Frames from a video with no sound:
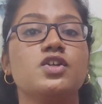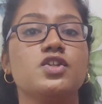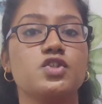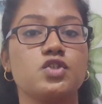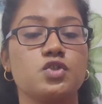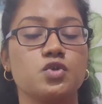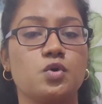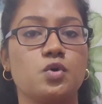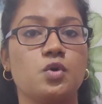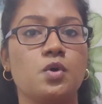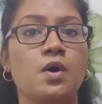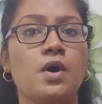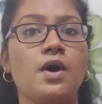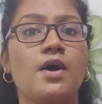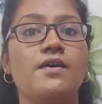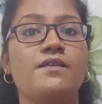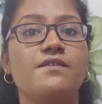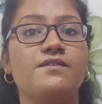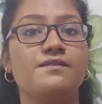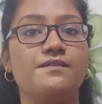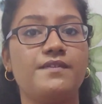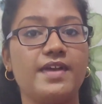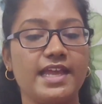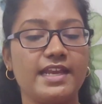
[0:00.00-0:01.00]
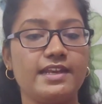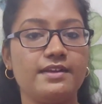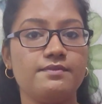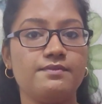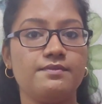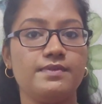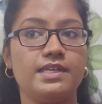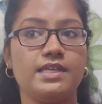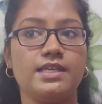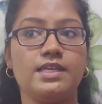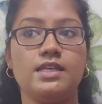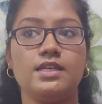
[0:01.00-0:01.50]
So when
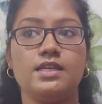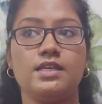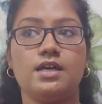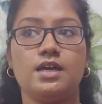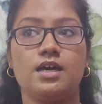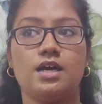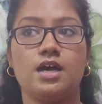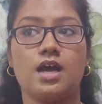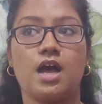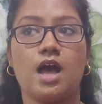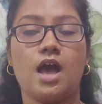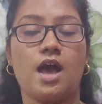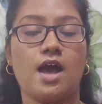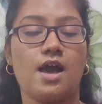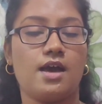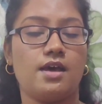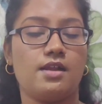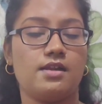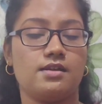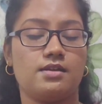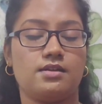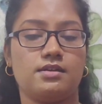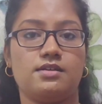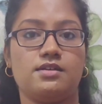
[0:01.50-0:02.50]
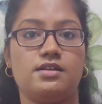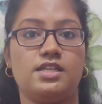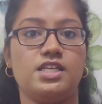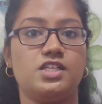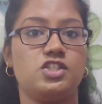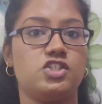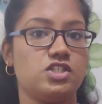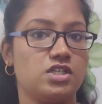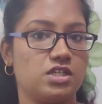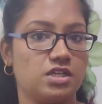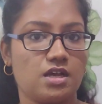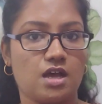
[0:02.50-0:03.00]
we are
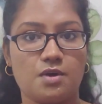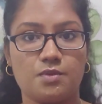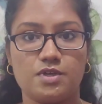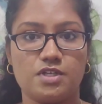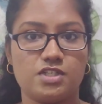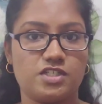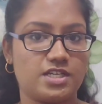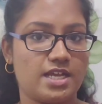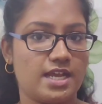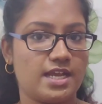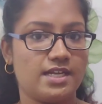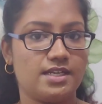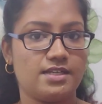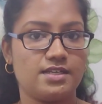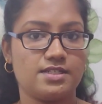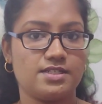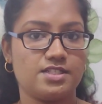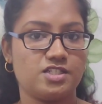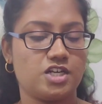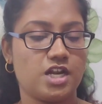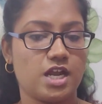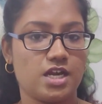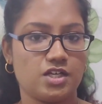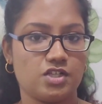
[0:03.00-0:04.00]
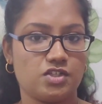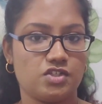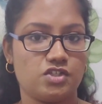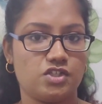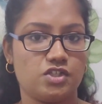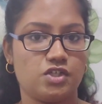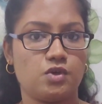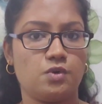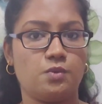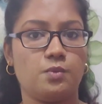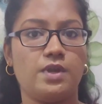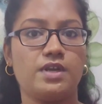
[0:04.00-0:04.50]
teaching our child a
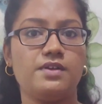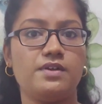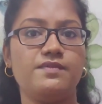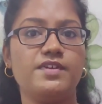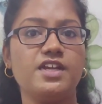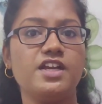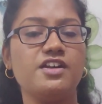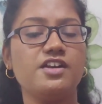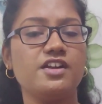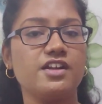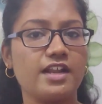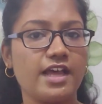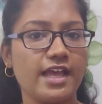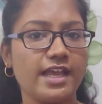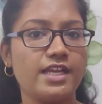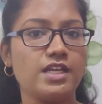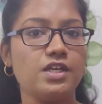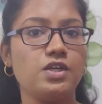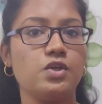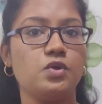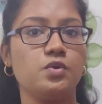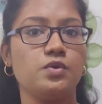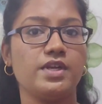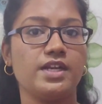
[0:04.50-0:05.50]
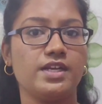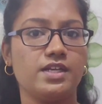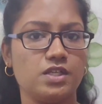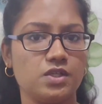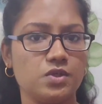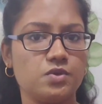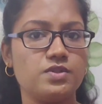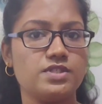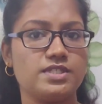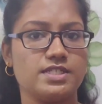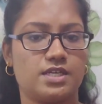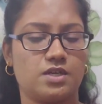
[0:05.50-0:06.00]
strategy or when we are trying to
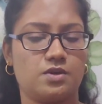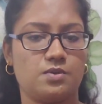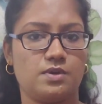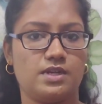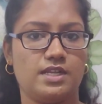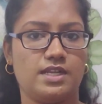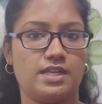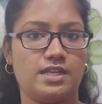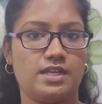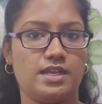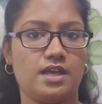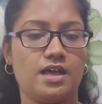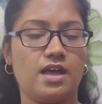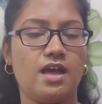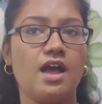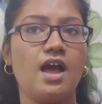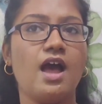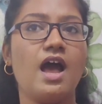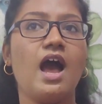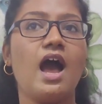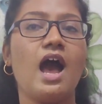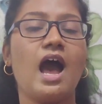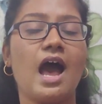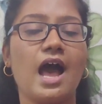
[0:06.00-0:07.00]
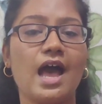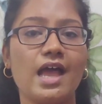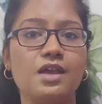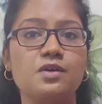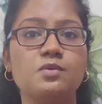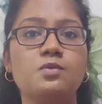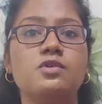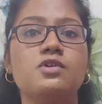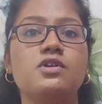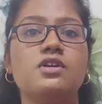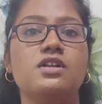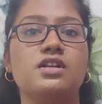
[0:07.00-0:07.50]
reduce echolalia, I
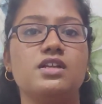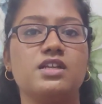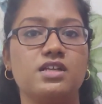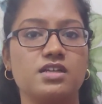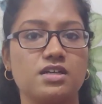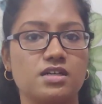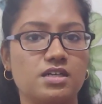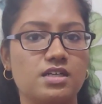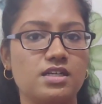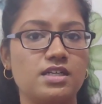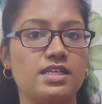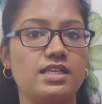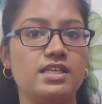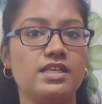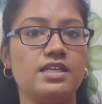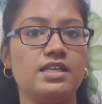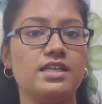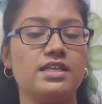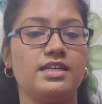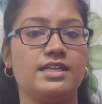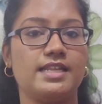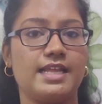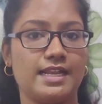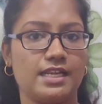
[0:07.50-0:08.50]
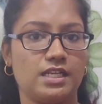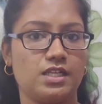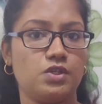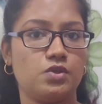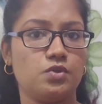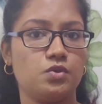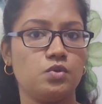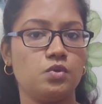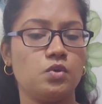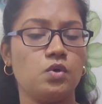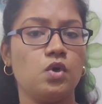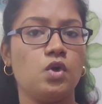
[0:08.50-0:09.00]
would really tell
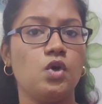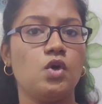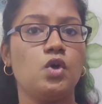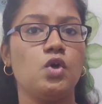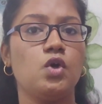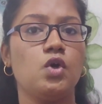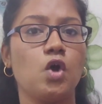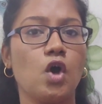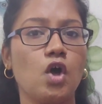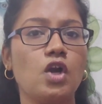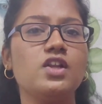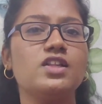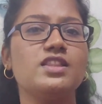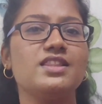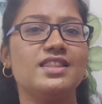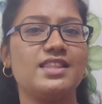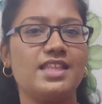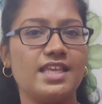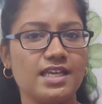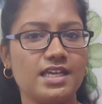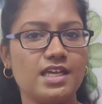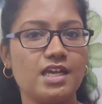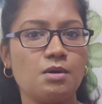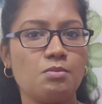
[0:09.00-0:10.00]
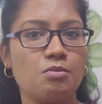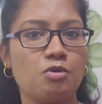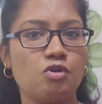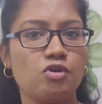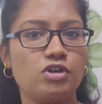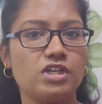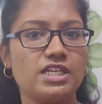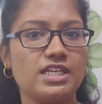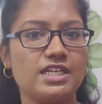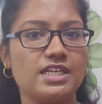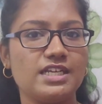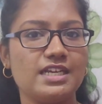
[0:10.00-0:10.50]
you not to think
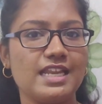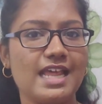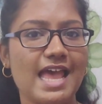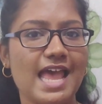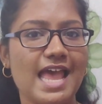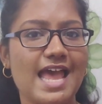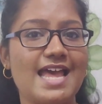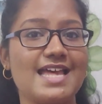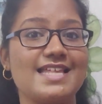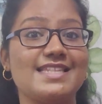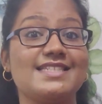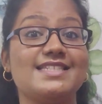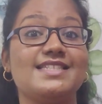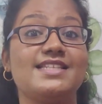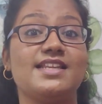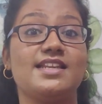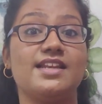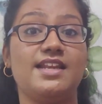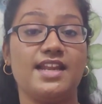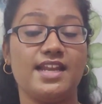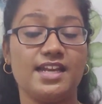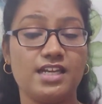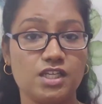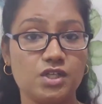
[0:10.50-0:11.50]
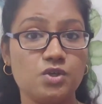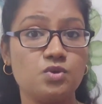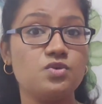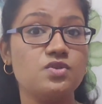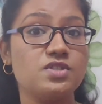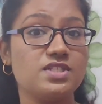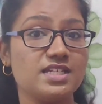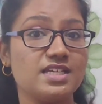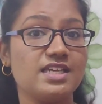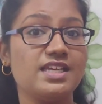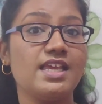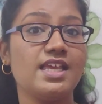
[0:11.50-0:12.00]
about it as
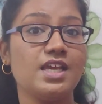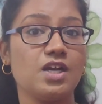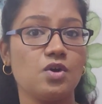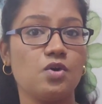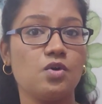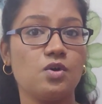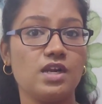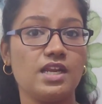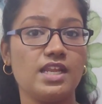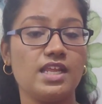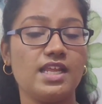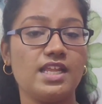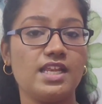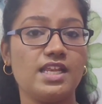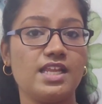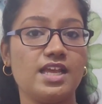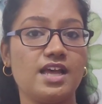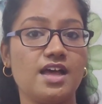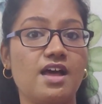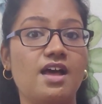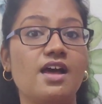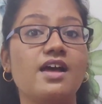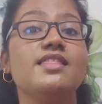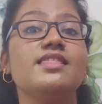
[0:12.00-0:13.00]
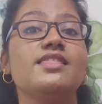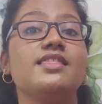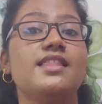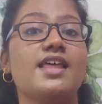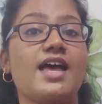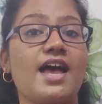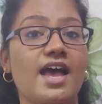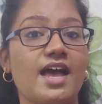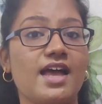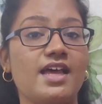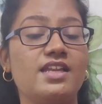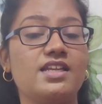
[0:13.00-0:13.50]
reducing echolalia
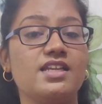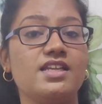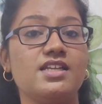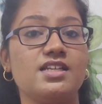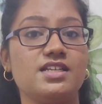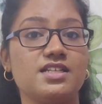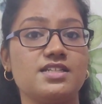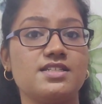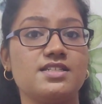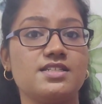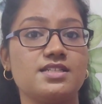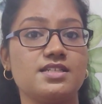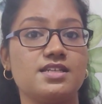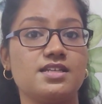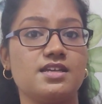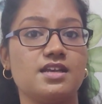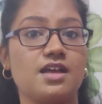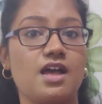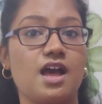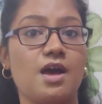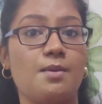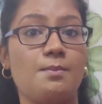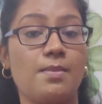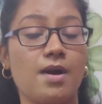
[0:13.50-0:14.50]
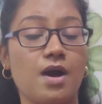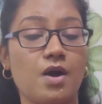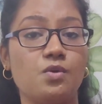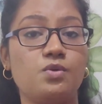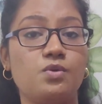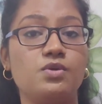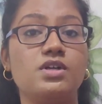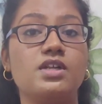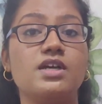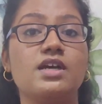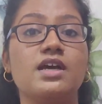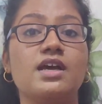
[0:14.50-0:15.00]
than it is
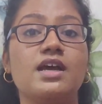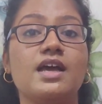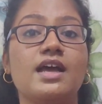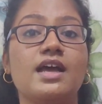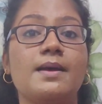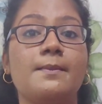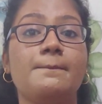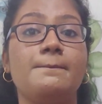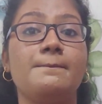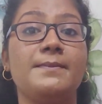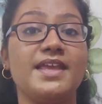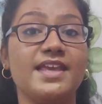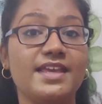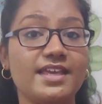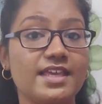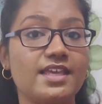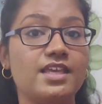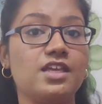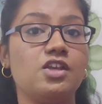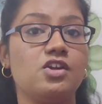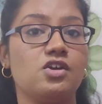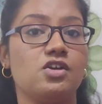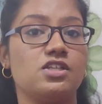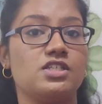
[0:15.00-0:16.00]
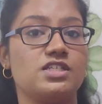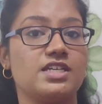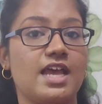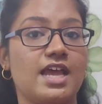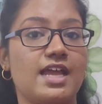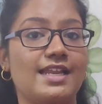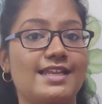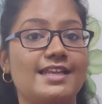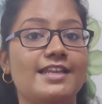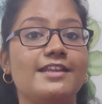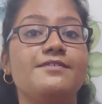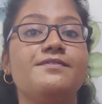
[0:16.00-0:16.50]
about making your
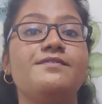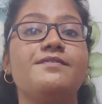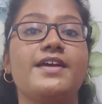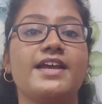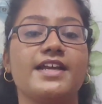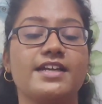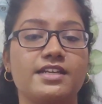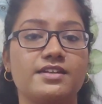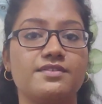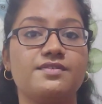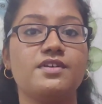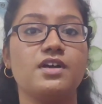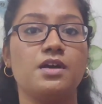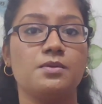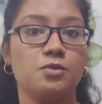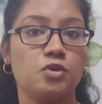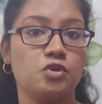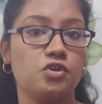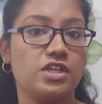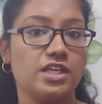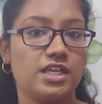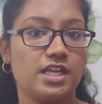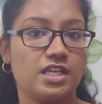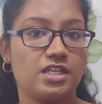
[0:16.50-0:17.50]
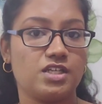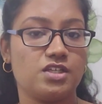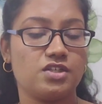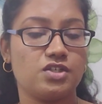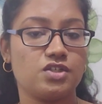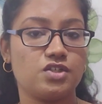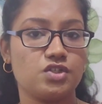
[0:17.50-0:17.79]
child an effective communicator.